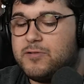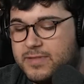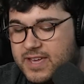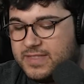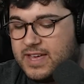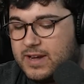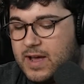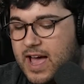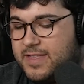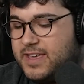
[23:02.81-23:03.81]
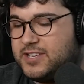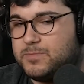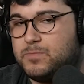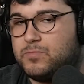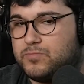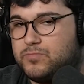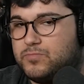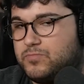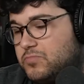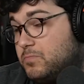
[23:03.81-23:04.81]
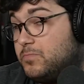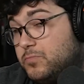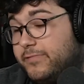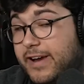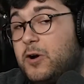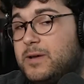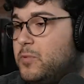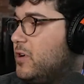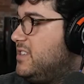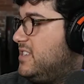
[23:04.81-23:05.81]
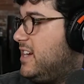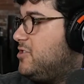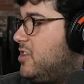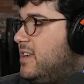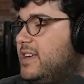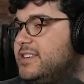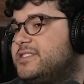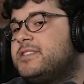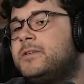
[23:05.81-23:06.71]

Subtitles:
thing that I think is very important to touch on is